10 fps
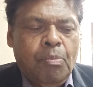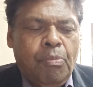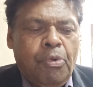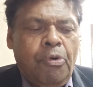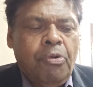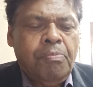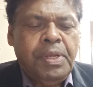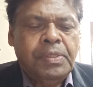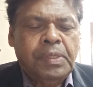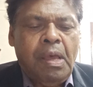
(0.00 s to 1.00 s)
More
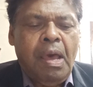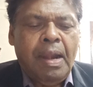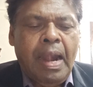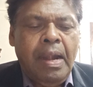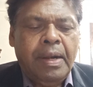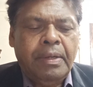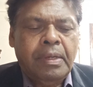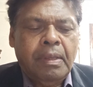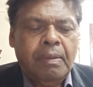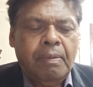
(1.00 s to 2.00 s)
bits are added
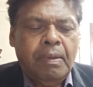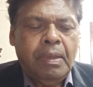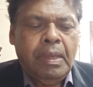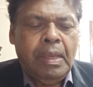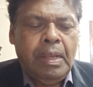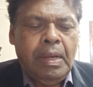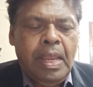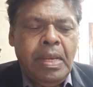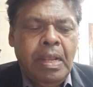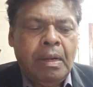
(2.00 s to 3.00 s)

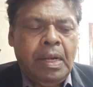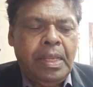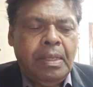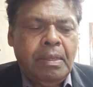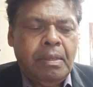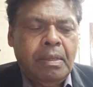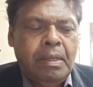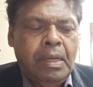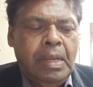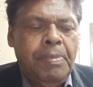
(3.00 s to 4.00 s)
linearly,
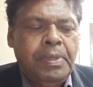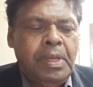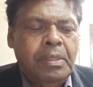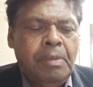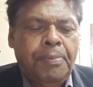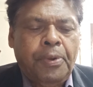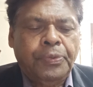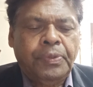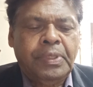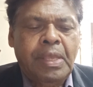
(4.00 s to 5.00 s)
limiting the
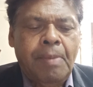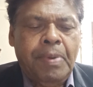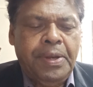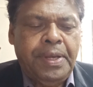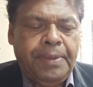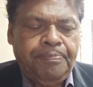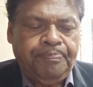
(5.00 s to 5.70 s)
processing ability.